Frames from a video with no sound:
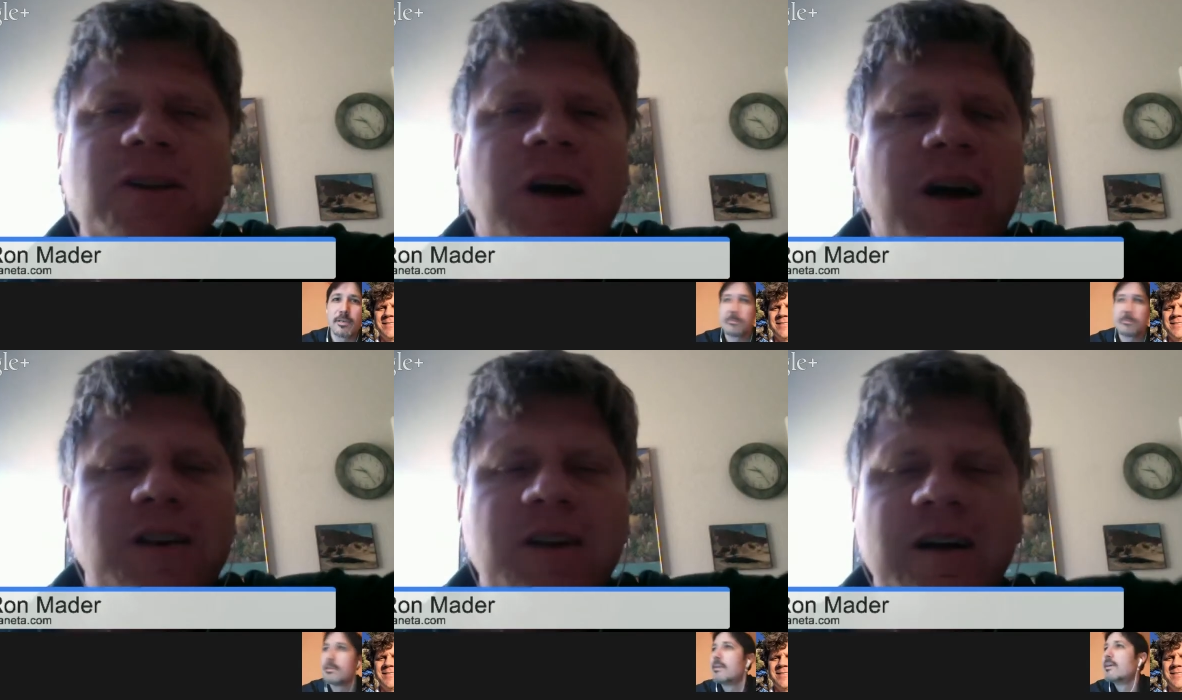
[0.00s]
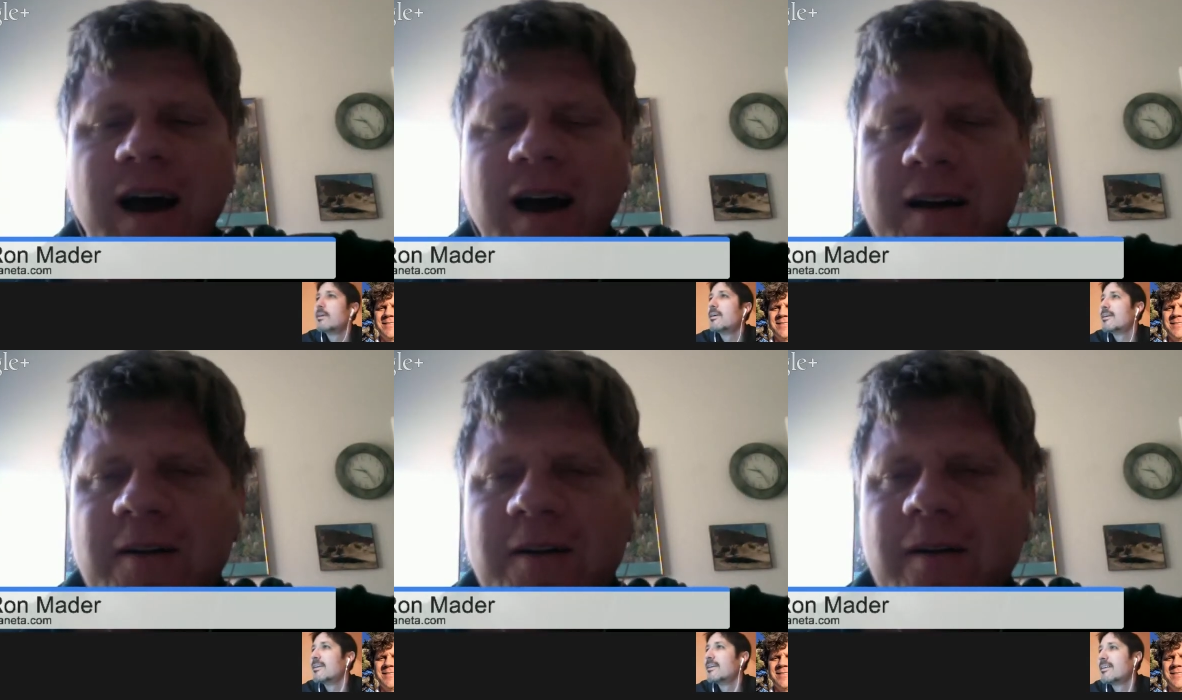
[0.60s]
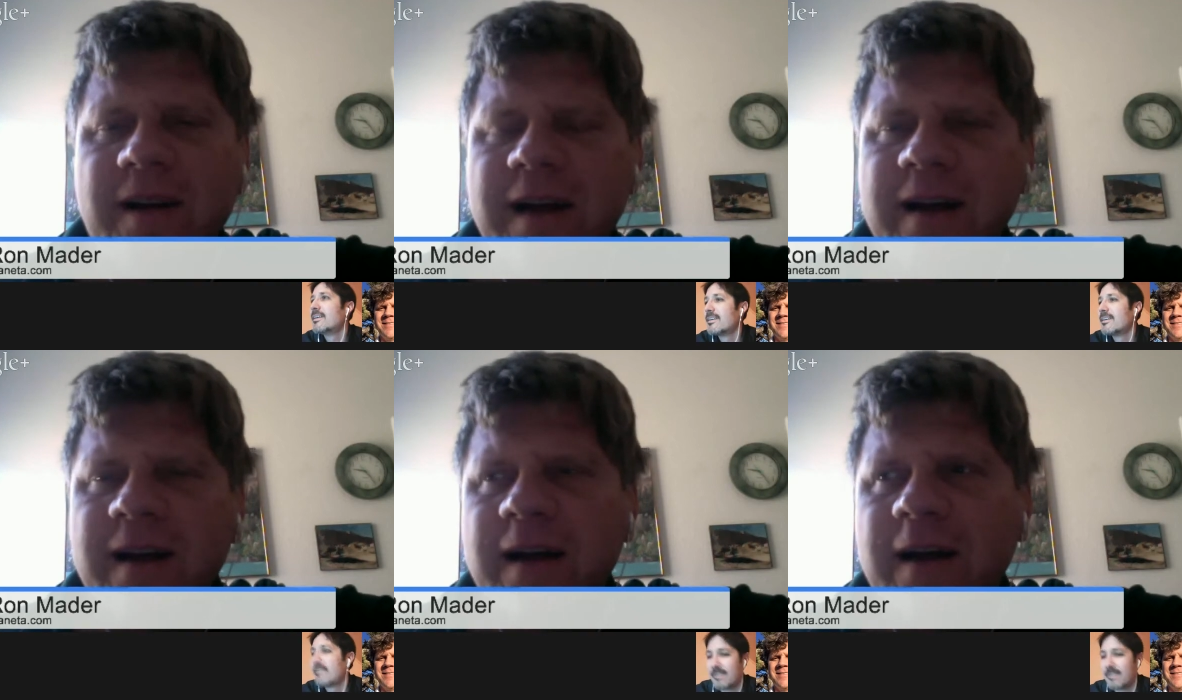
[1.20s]
Speaker 1: you, I'll show you how to do it, and
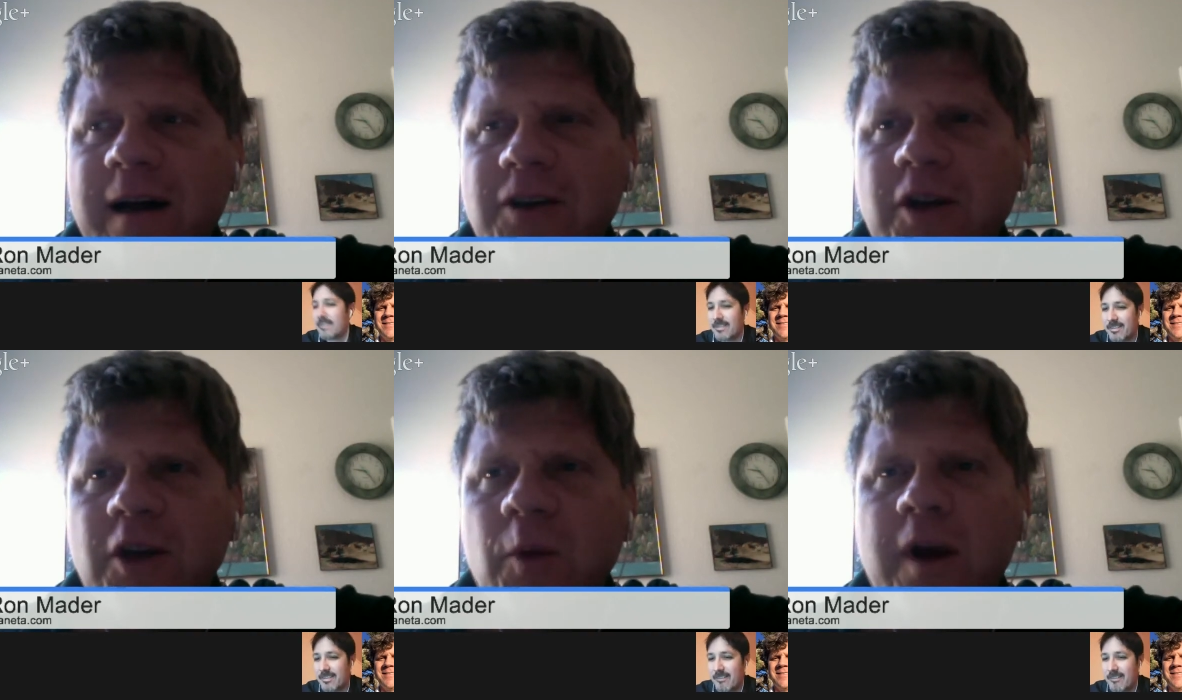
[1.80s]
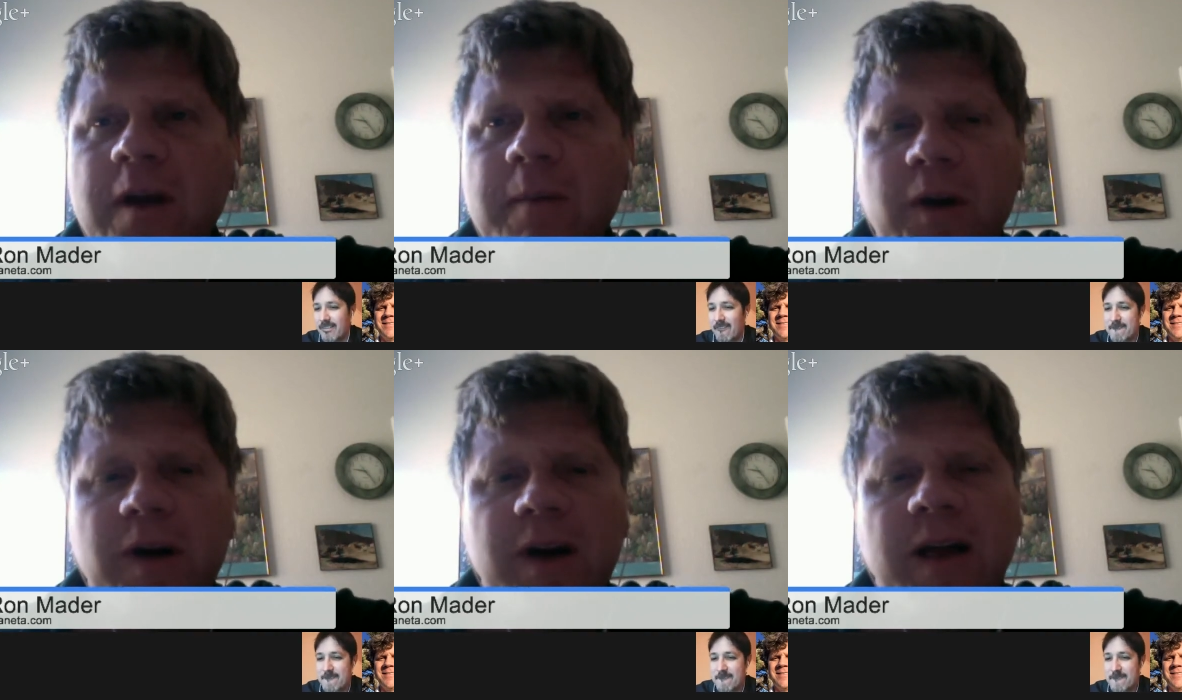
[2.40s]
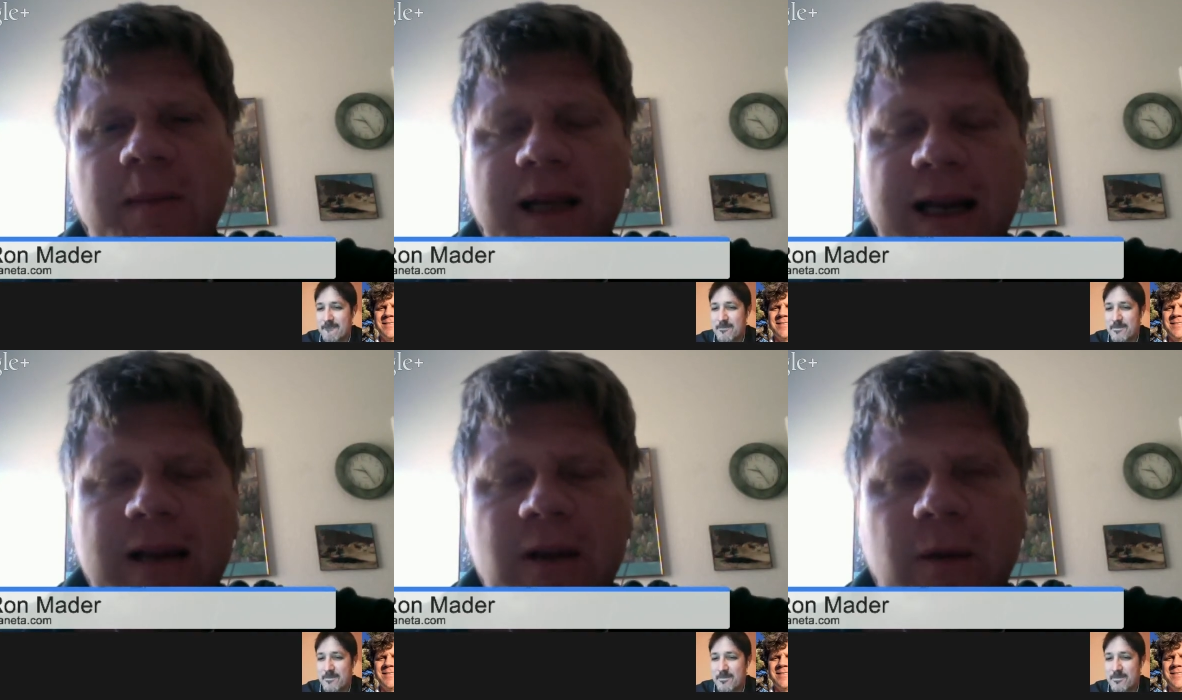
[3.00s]
uh, I'll show you where you can put it on the
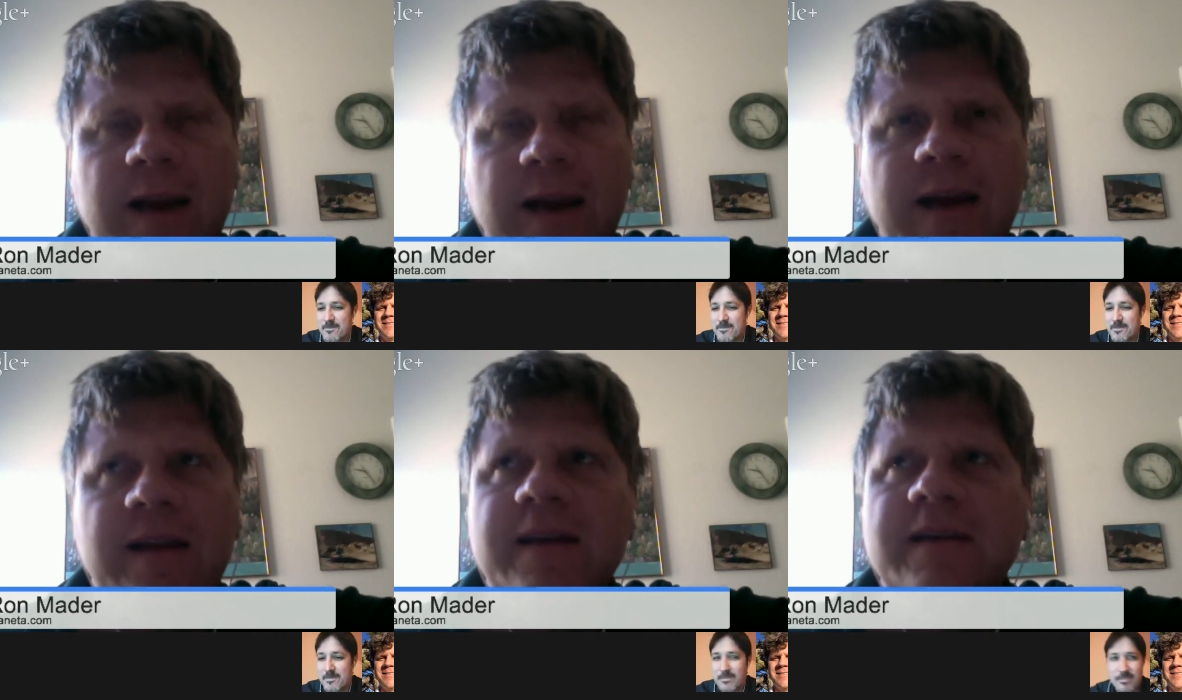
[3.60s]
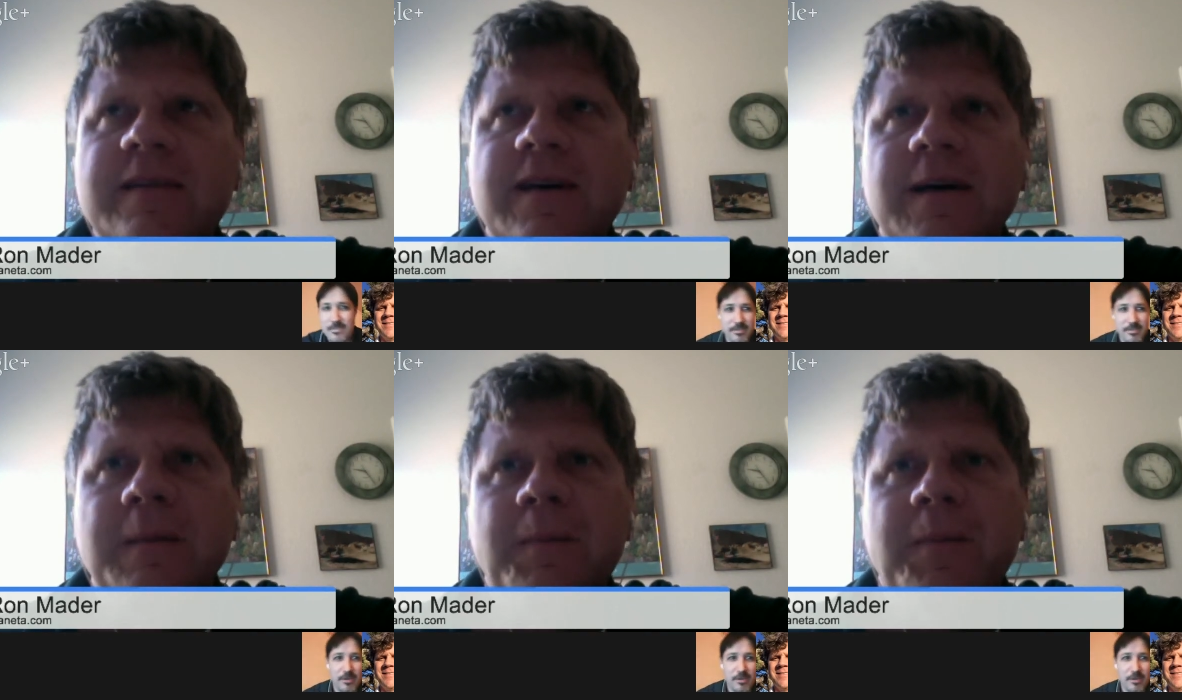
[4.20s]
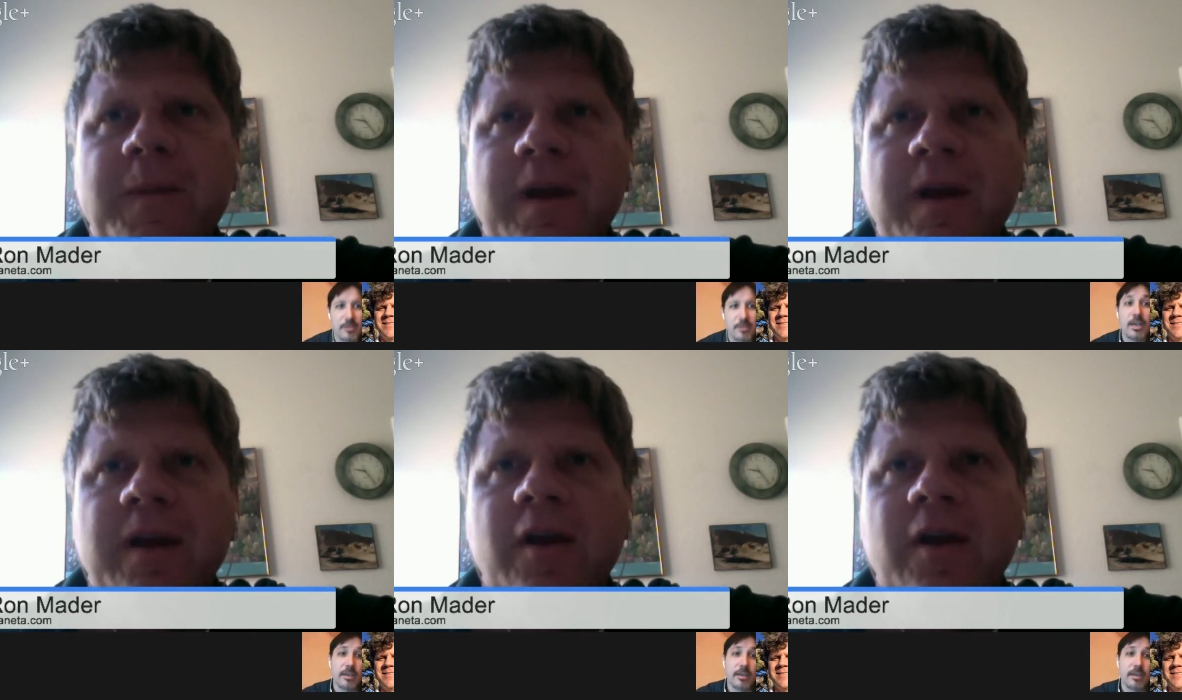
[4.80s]
Planeta Wiki. At least. Uh, yeah, yeah, yeah,